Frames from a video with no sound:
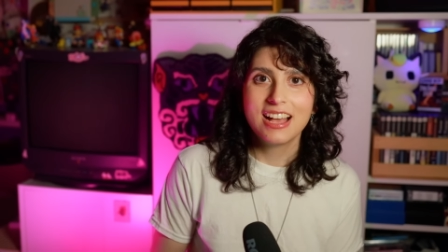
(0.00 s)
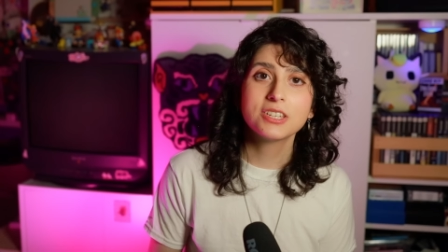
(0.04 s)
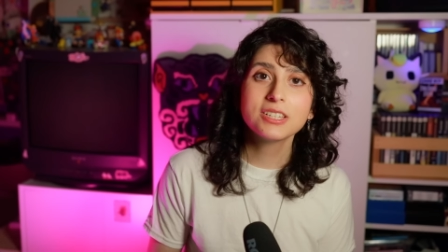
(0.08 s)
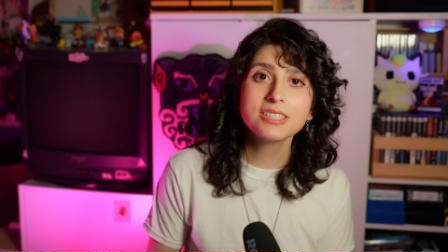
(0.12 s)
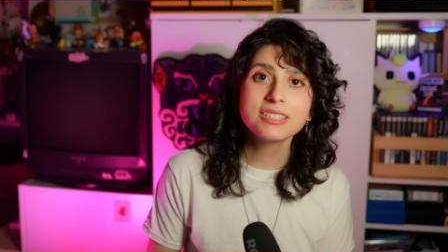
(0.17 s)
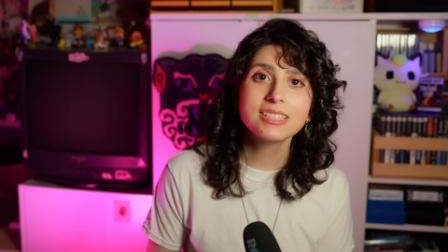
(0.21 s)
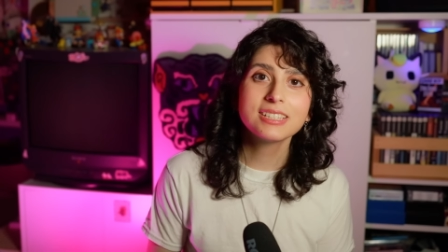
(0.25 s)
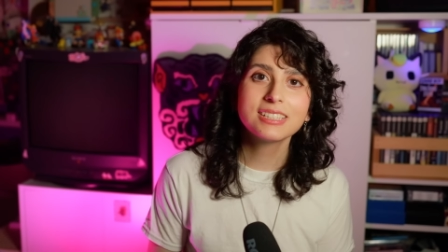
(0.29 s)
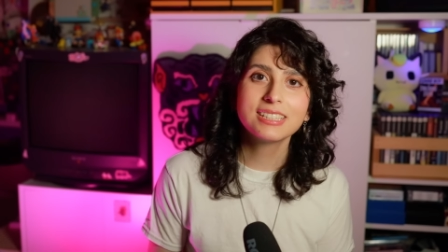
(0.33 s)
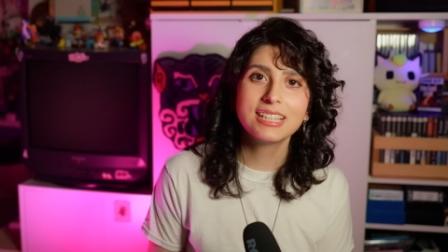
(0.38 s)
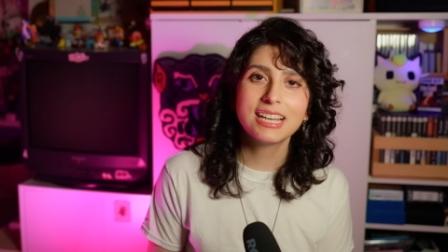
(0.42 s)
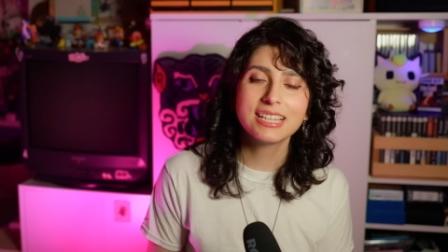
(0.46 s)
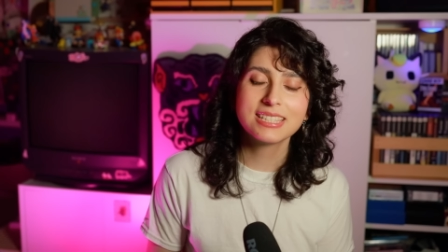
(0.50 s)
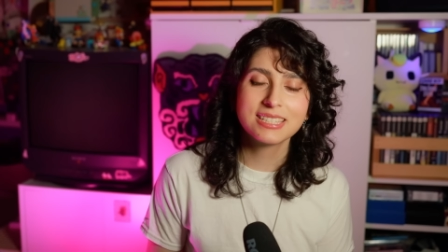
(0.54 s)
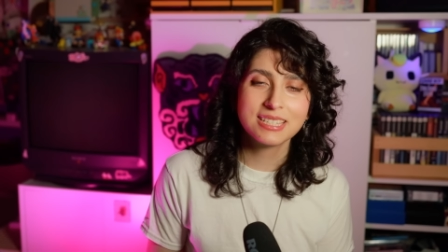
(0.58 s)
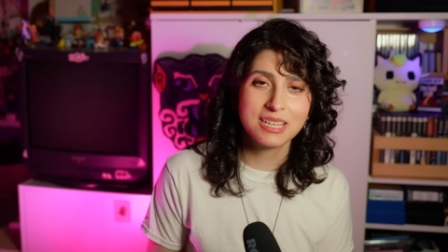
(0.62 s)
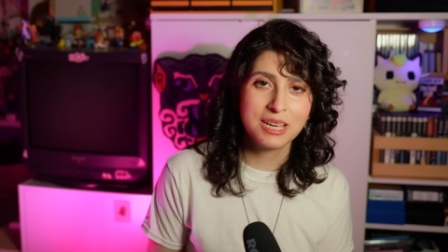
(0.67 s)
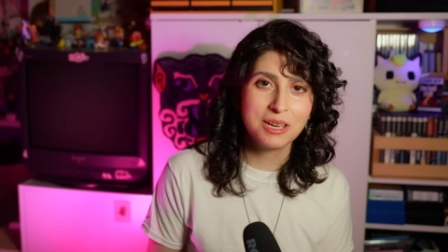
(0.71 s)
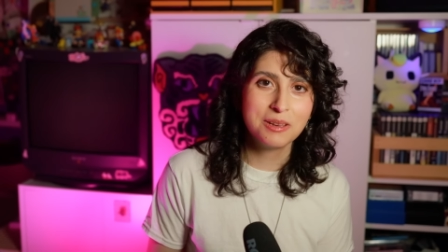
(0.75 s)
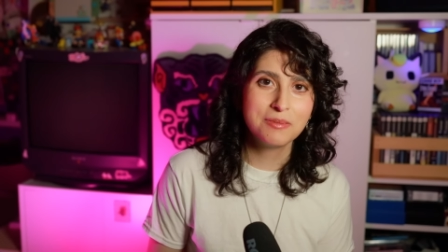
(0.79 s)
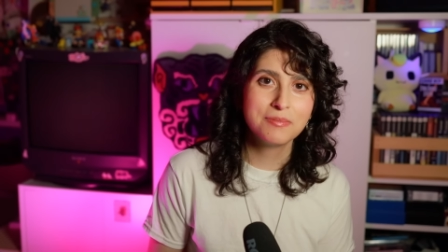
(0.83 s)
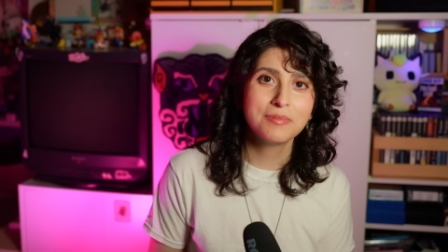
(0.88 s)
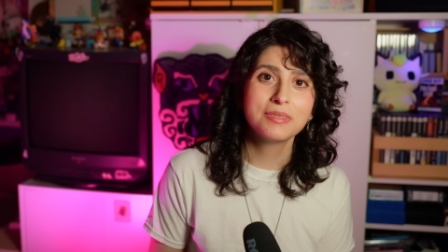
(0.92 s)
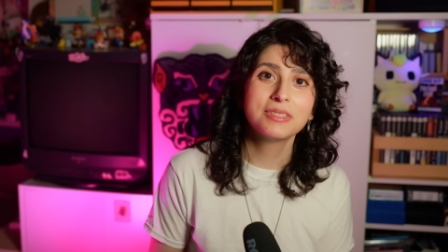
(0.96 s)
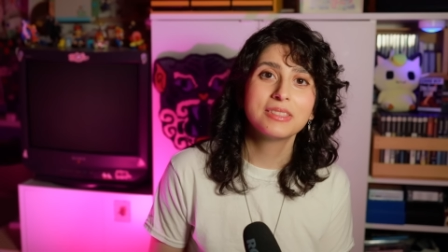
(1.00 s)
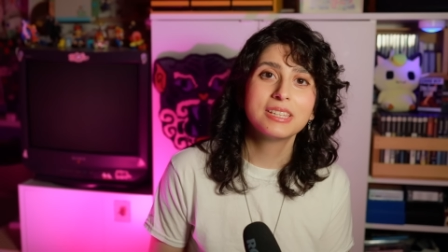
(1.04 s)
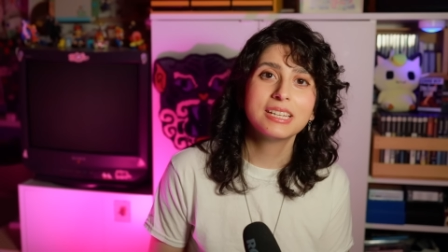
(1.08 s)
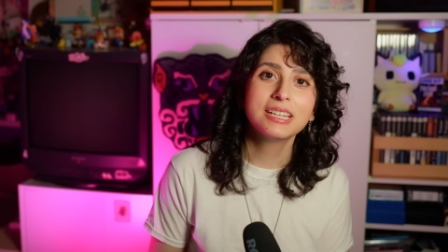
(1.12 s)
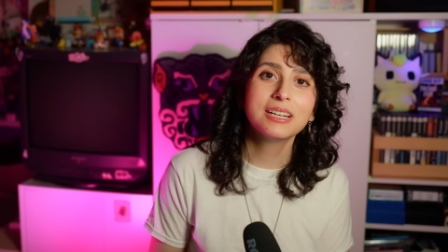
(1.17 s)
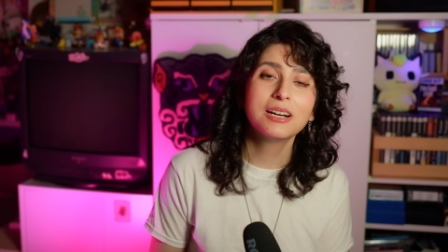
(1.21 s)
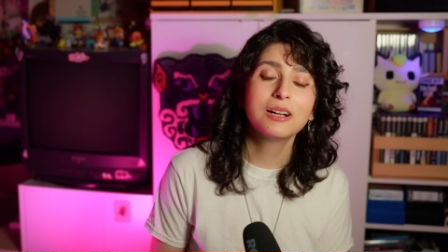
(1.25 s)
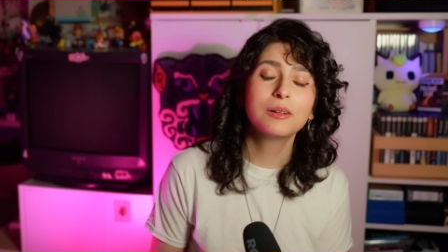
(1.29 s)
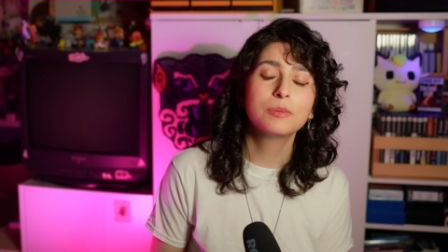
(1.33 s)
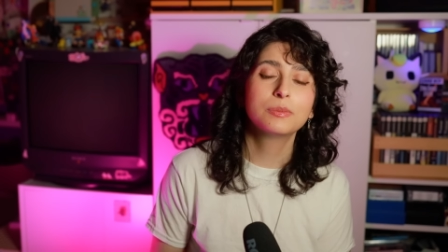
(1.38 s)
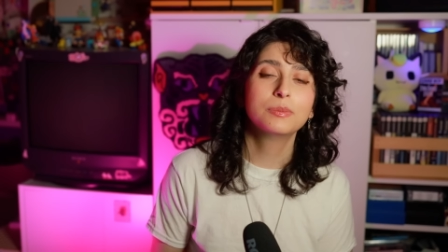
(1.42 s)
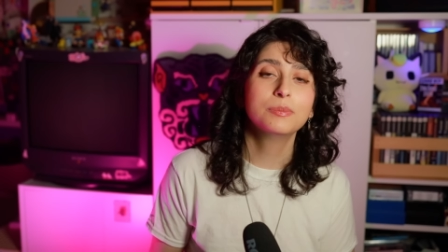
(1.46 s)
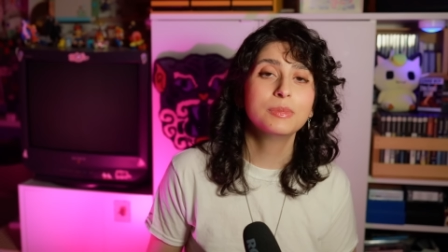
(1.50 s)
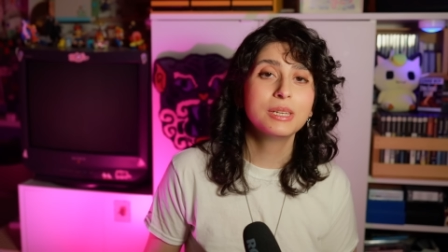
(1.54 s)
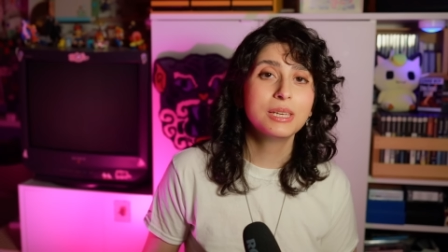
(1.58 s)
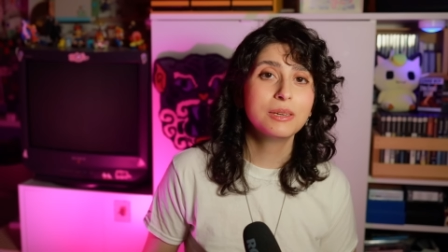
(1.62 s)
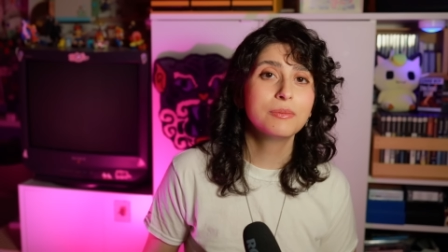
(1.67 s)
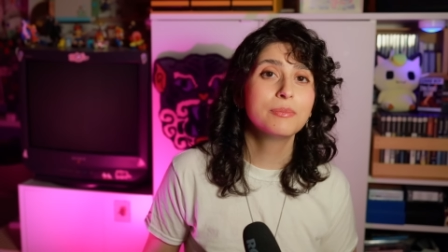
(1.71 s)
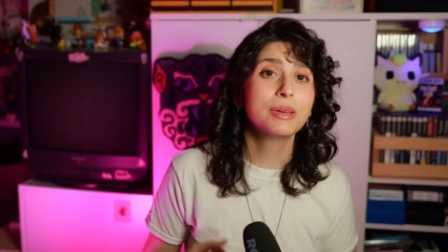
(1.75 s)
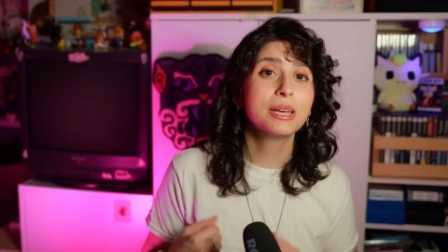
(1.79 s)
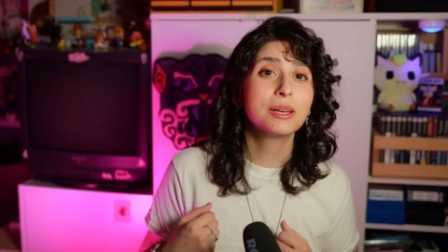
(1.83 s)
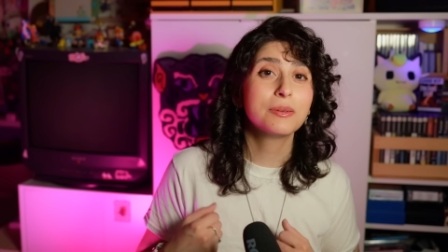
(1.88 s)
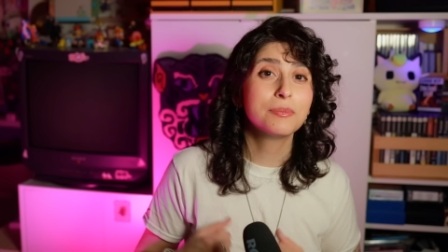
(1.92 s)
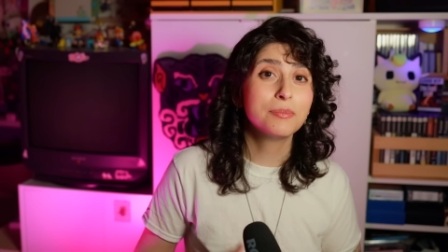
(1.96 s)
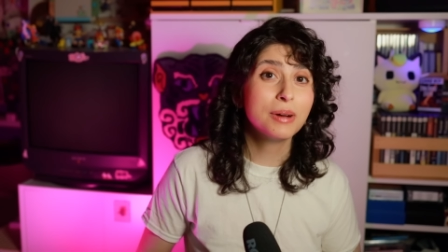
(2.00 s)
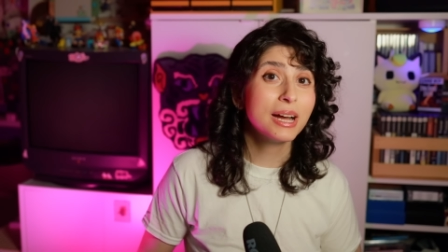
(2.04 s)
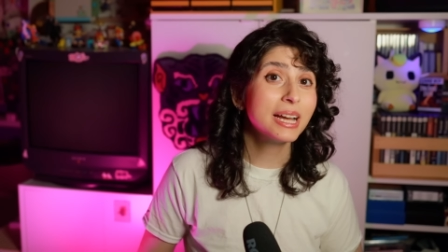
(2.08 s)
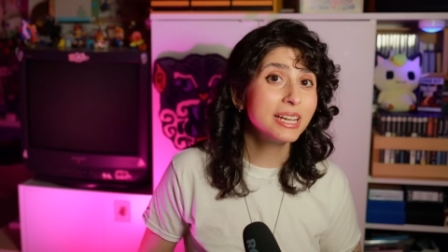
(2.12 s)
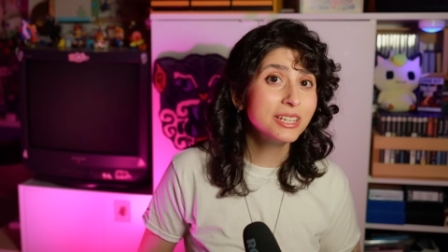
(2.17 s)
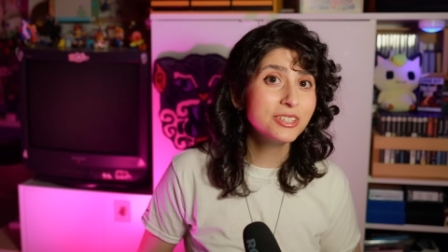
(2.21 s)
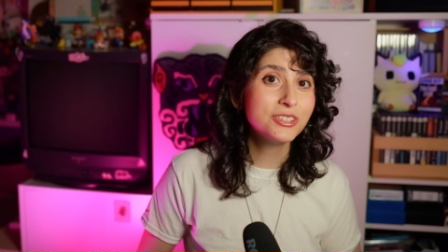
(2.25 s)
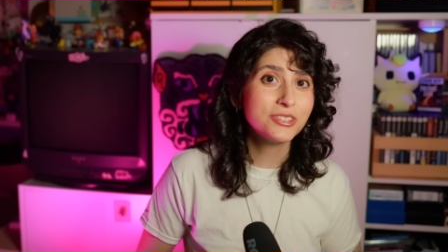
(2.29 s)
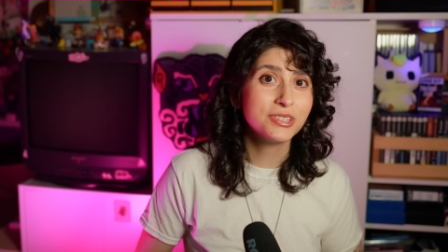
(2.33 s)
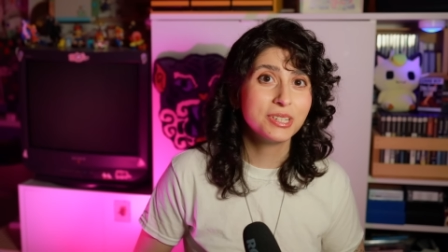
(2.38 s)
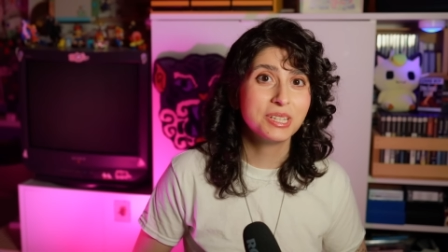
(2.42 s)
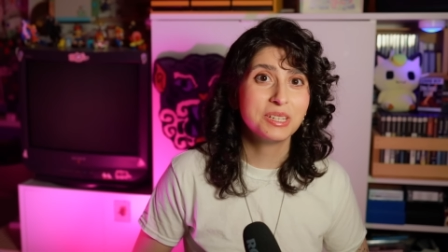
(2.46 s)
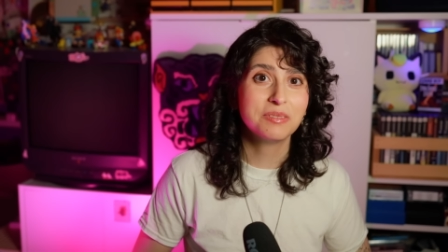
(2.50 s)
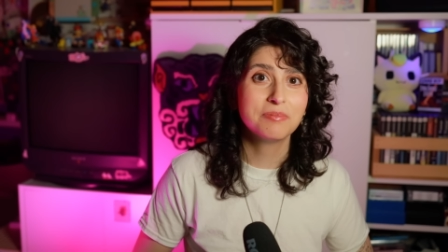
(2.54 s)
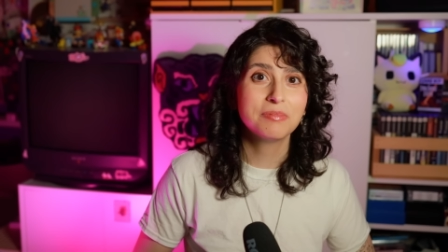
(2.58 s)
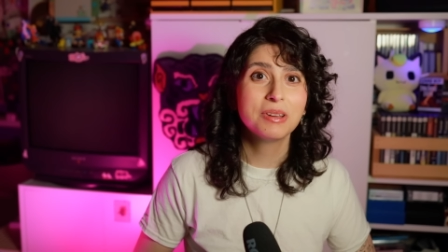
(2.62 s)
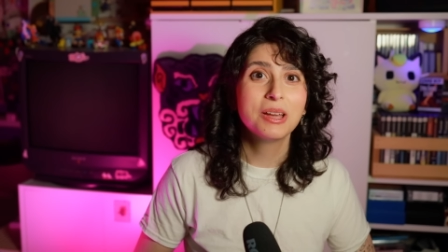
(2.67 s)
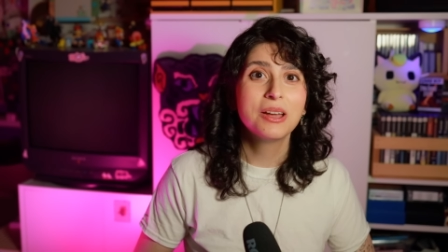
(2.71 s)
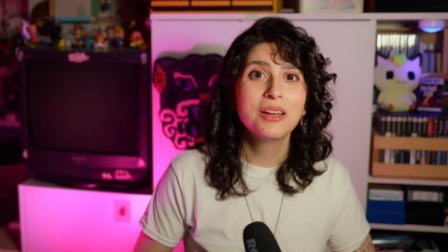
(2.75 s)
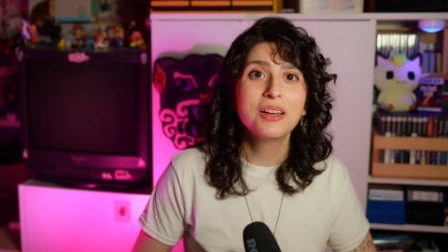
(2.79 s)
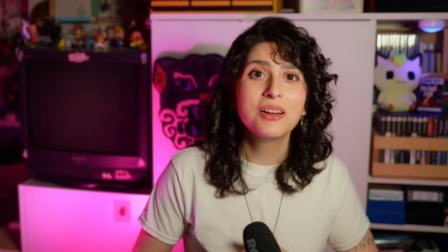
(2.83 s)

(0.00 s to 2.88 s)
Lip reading: Just like last time, they helped me make my dream